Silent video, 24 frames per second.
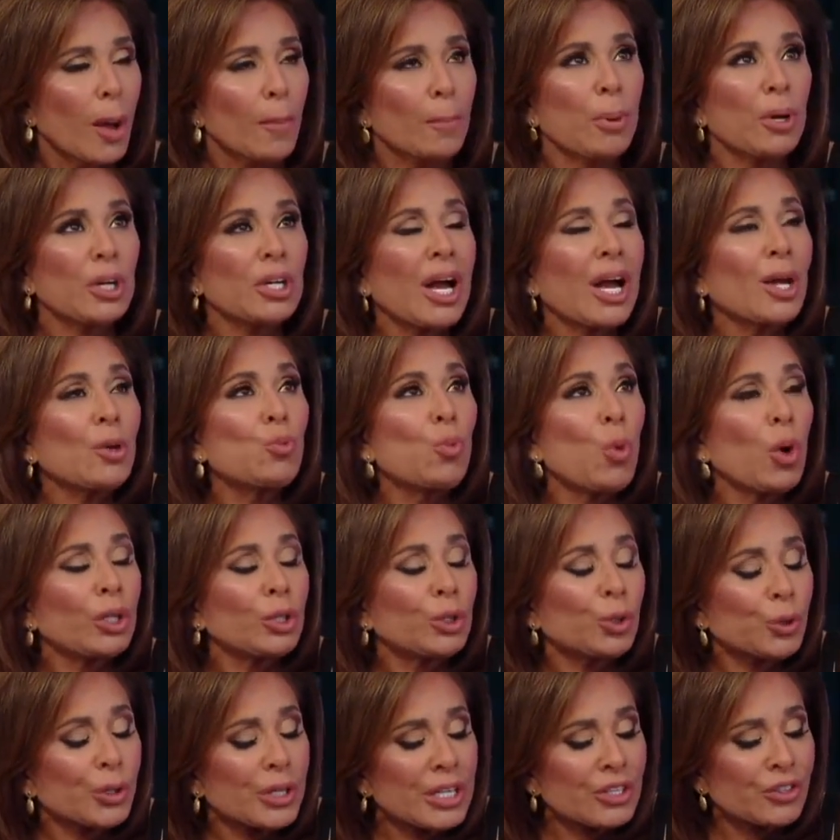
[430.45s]
But I
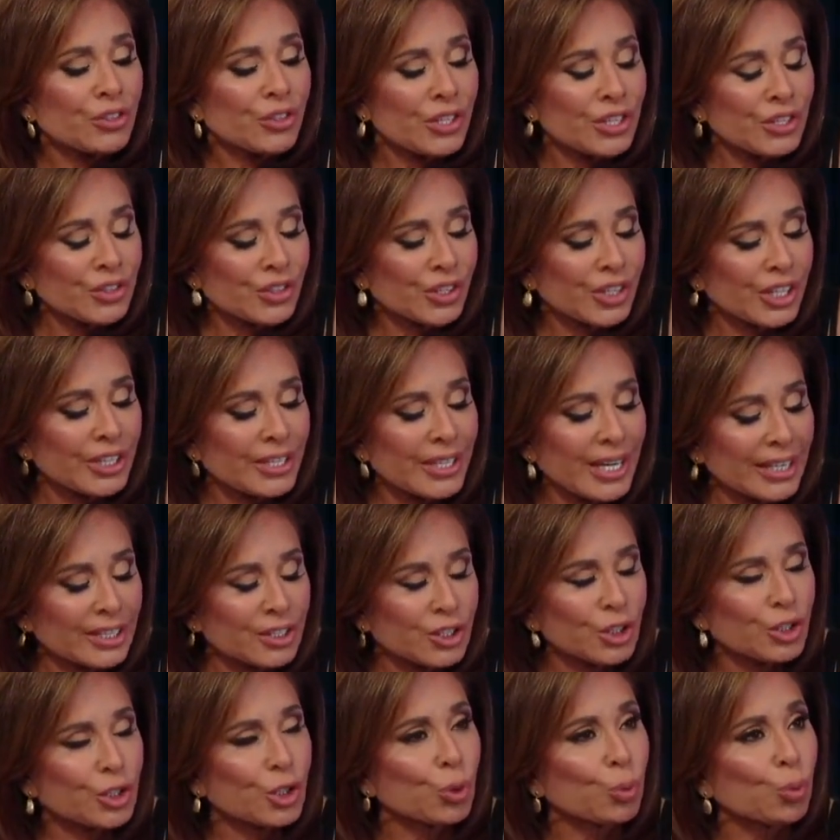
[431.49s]
wonder, is this
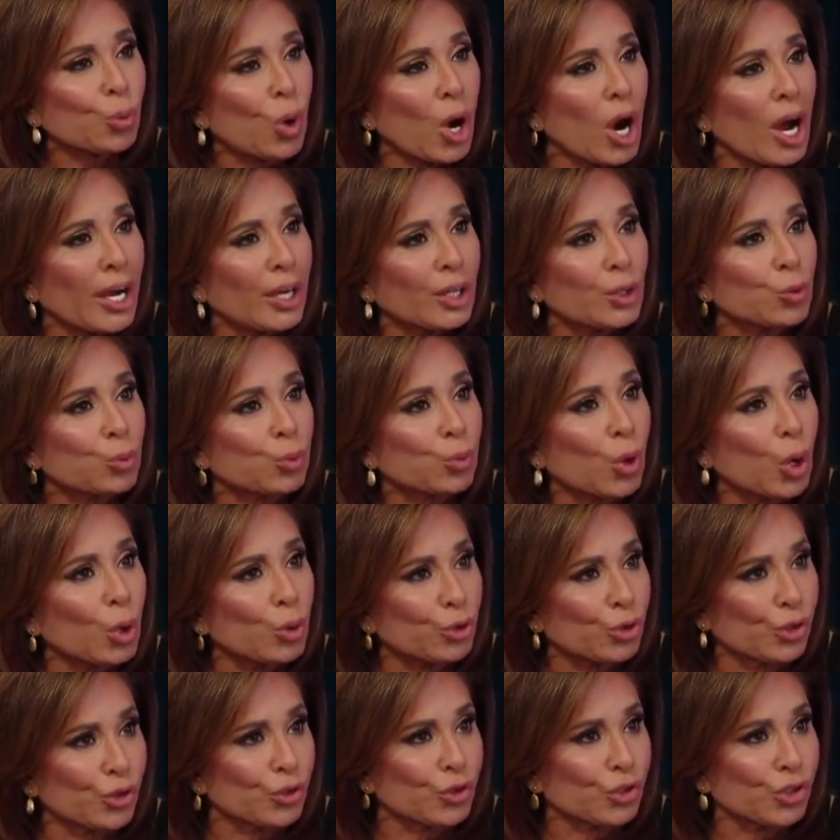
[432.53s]
connected to Rod
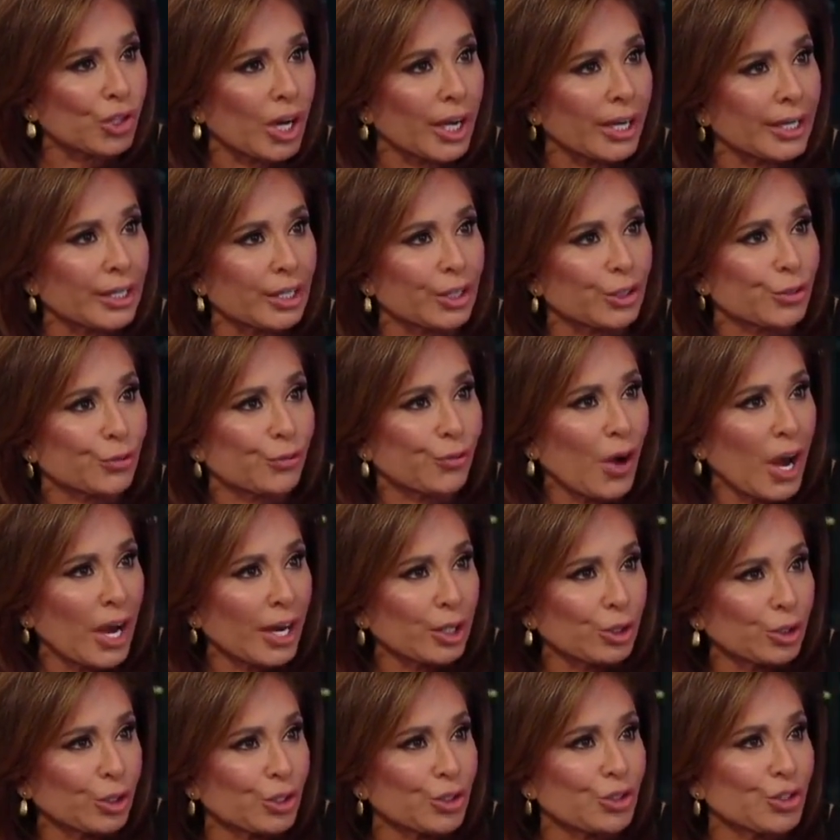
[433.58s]
Rosenstein? He's
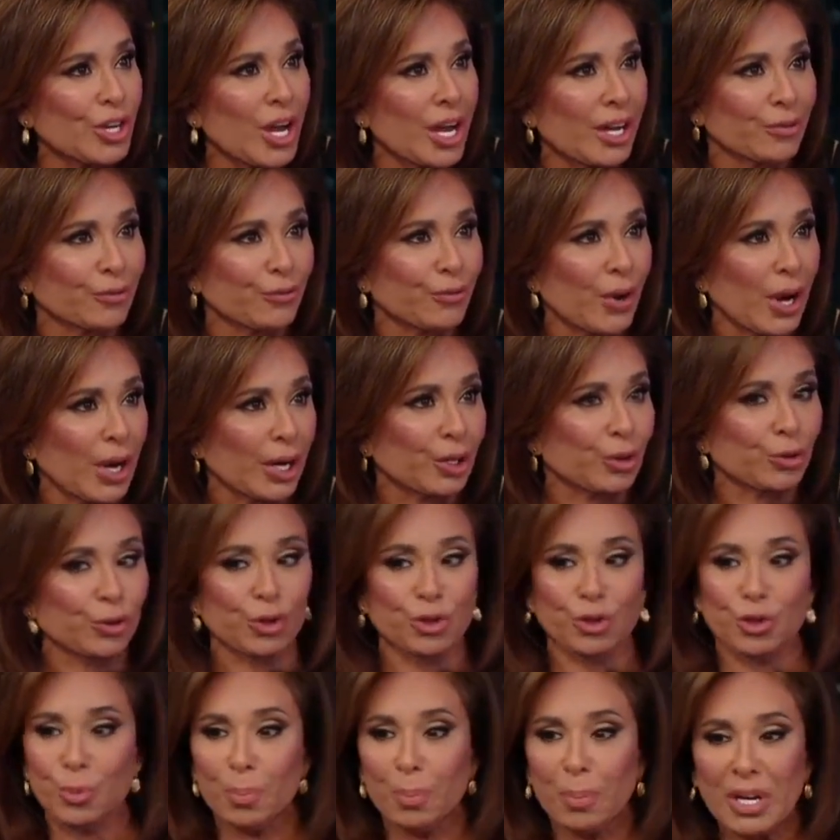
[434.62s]
fired, he's not fired.
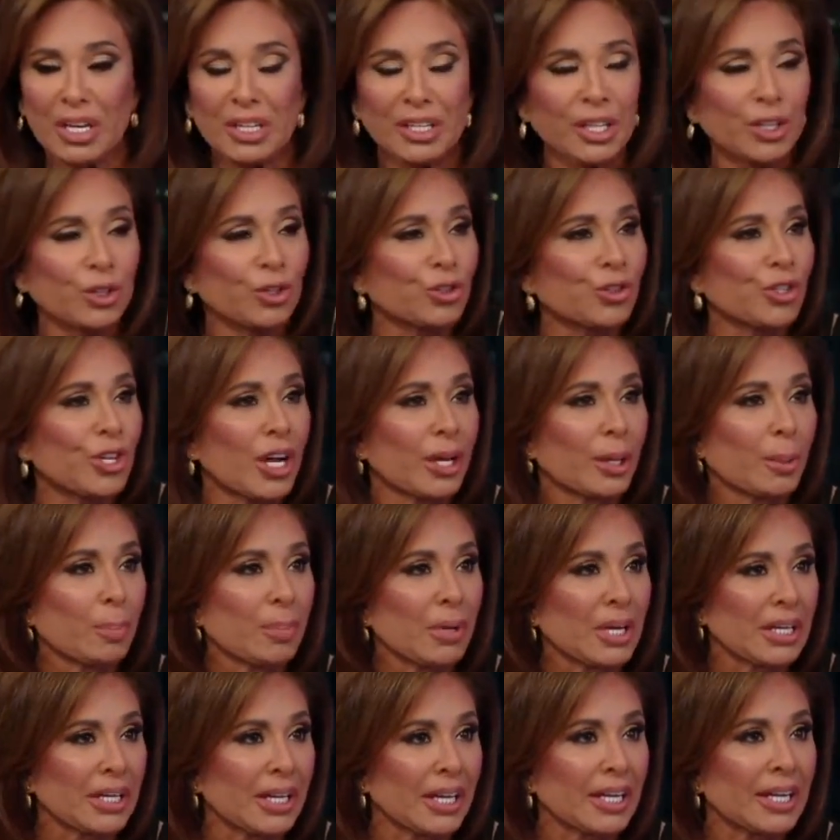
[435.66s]
There's a meeting, there's not a
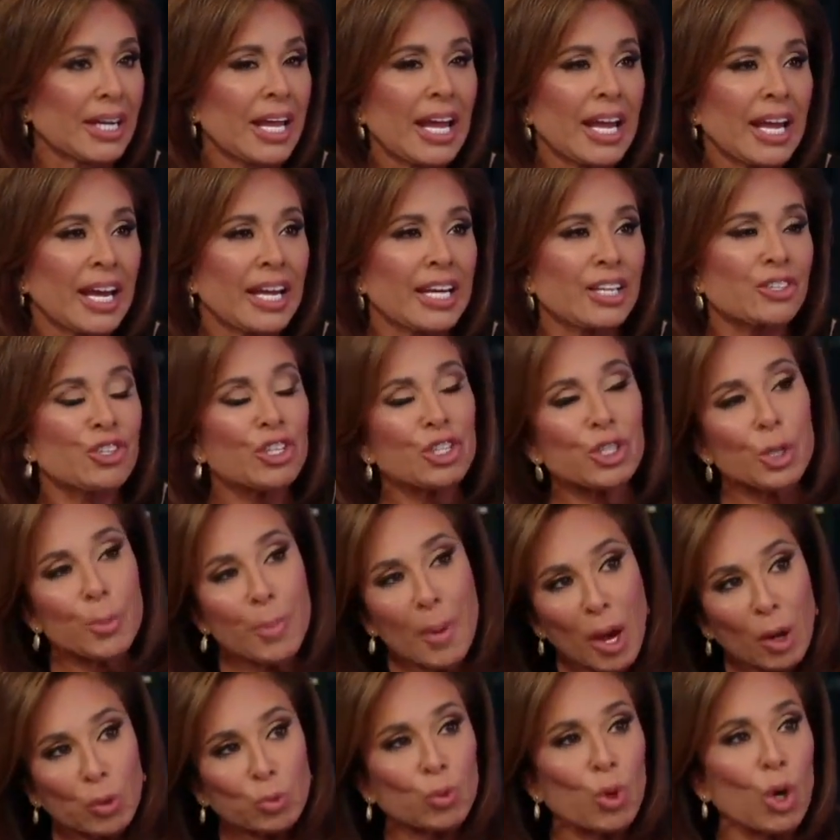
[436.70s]
meeting. Is this
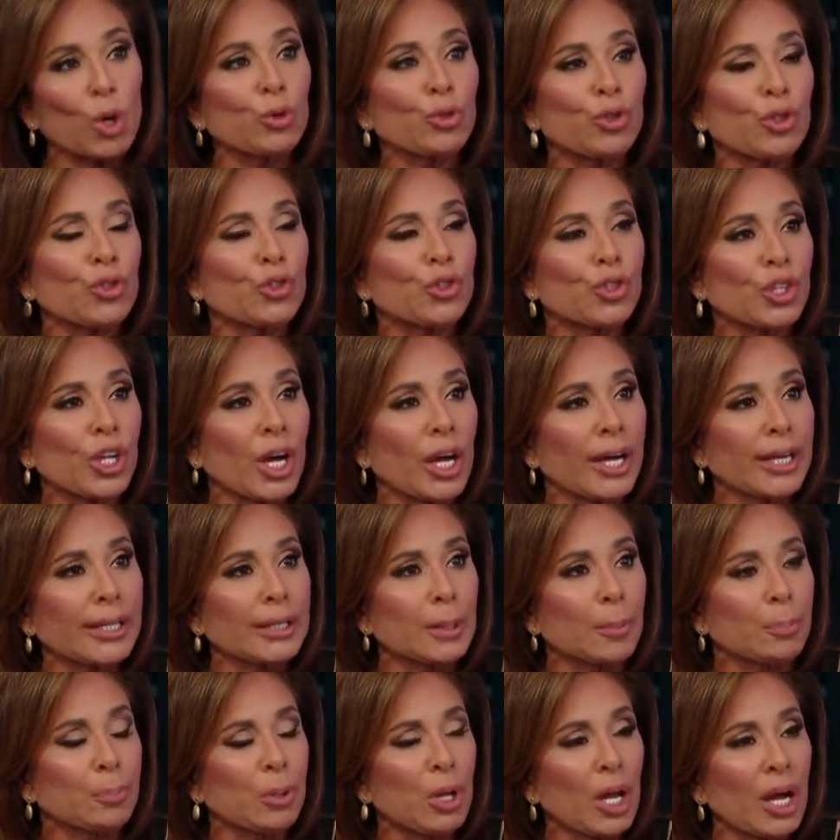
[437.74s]
about Rosenstein
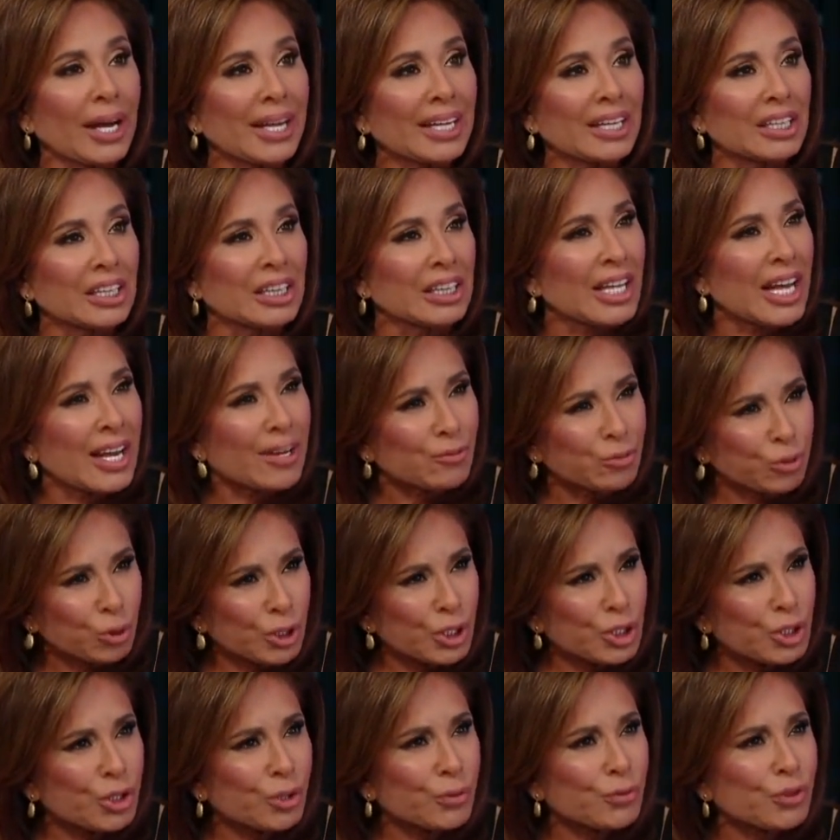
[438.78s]
applying
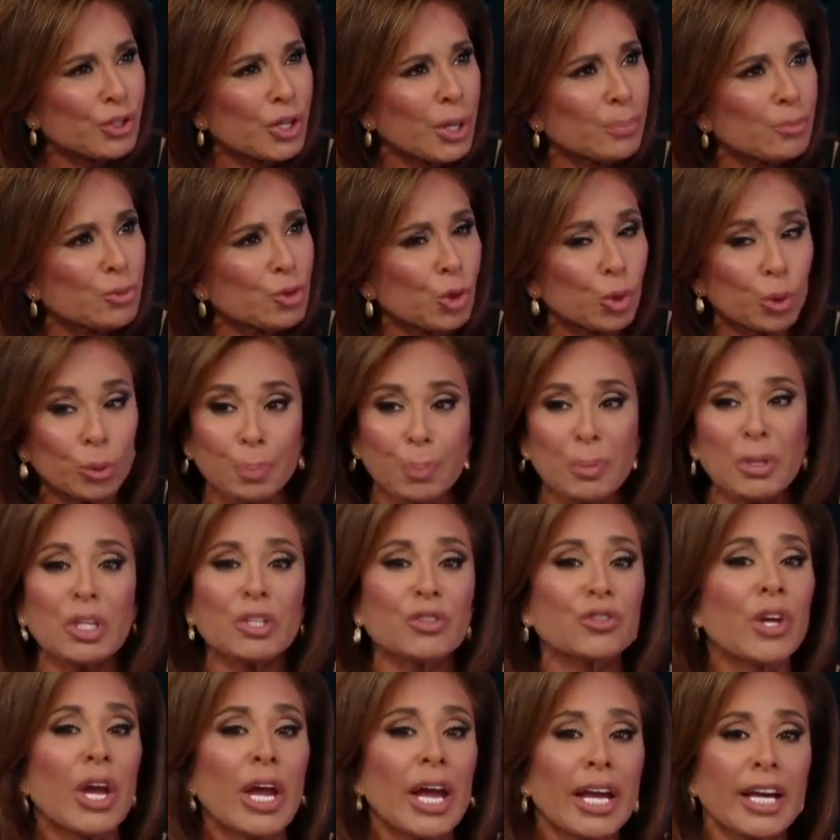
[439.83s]
leverage of some sort?
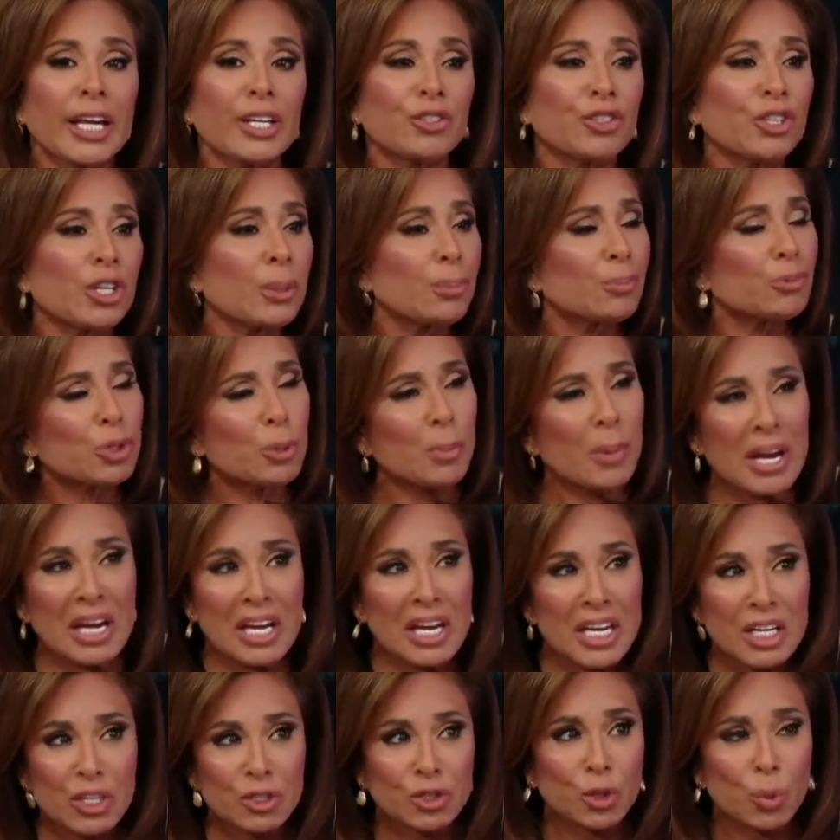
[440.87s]
Because it seems to me
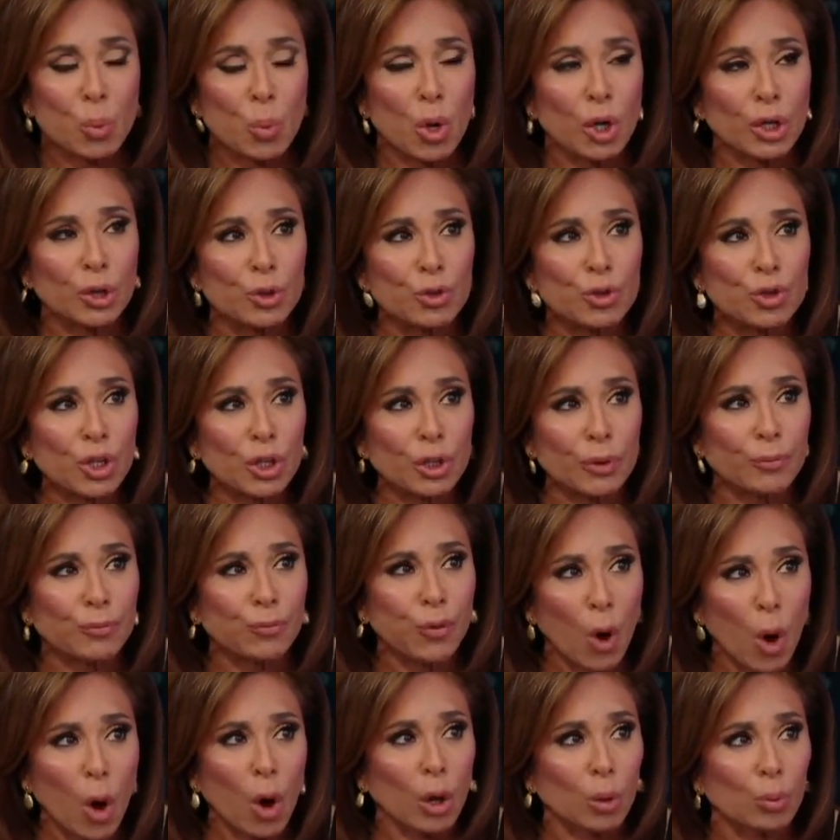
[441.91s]
he's the one who's going to
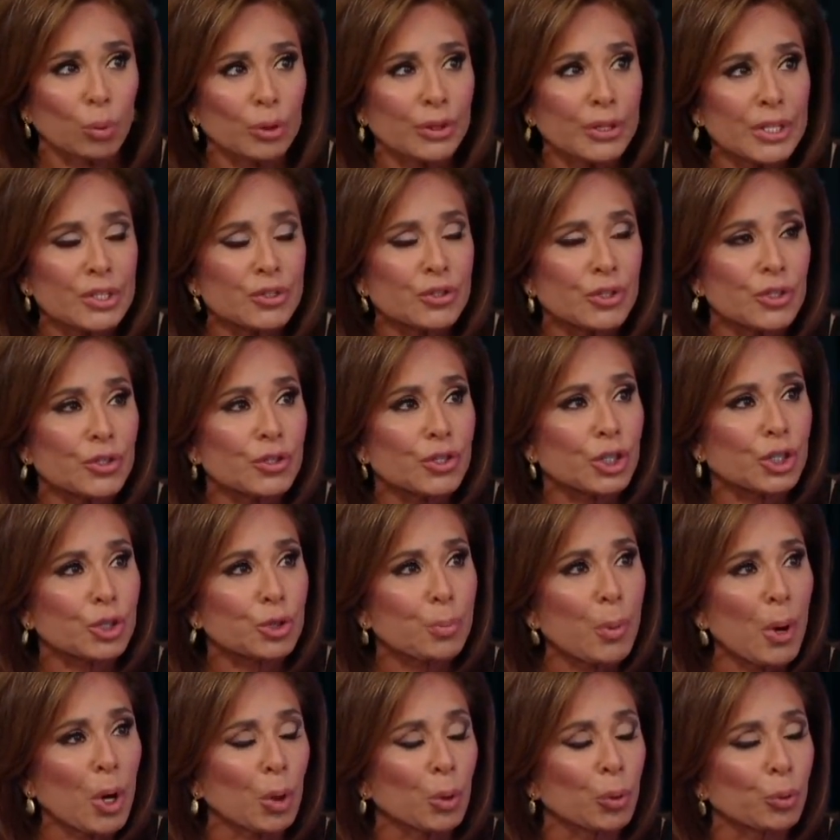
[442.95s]
fall when this is
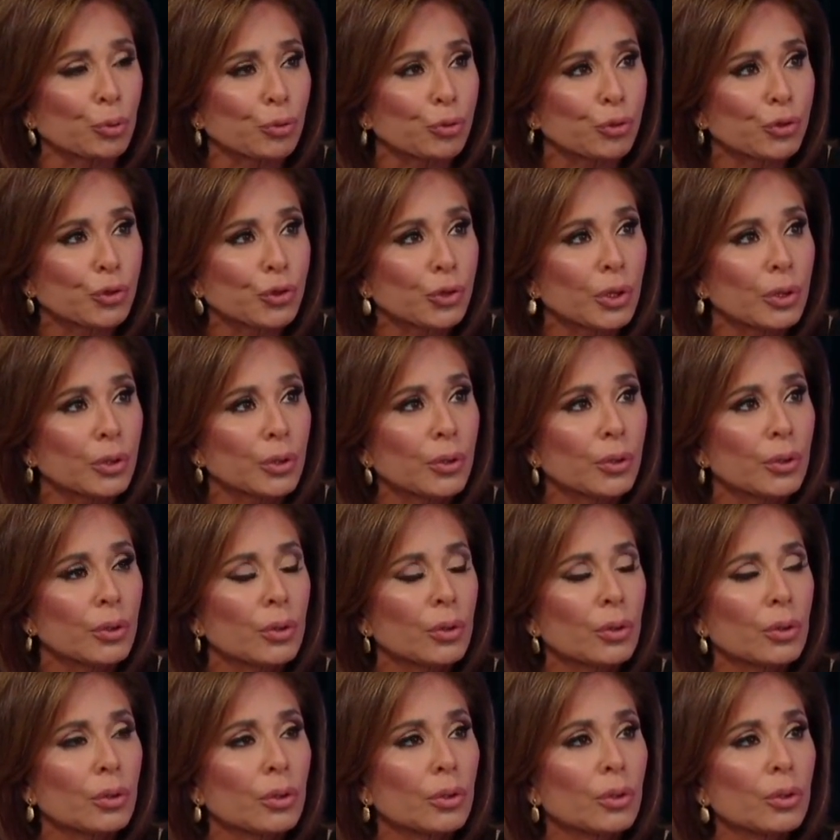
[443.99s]
exposed. Well, he
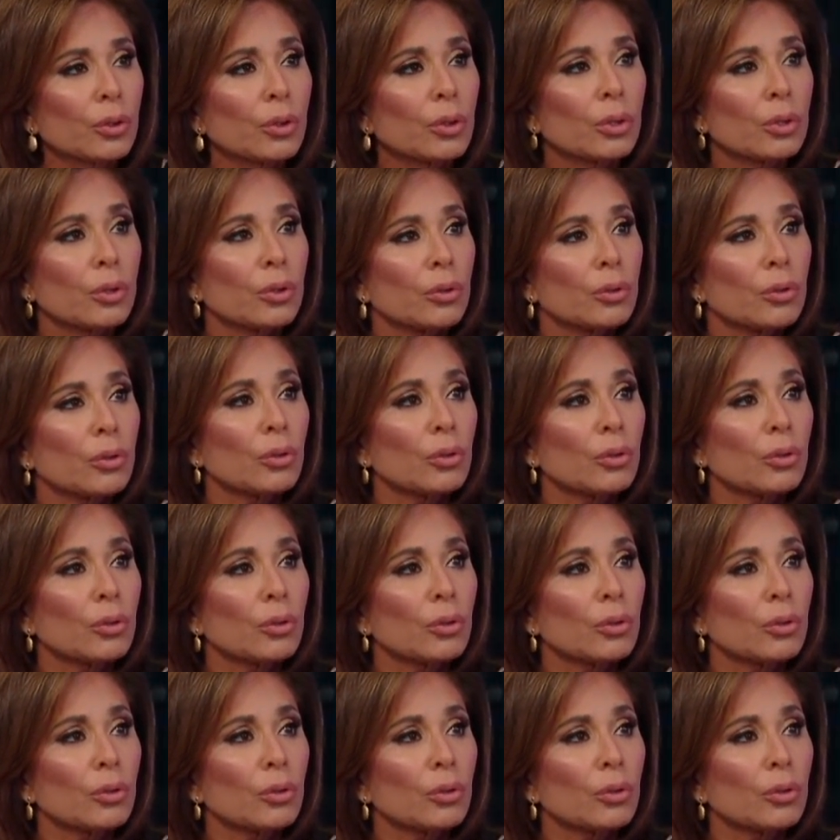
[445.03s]
signed the last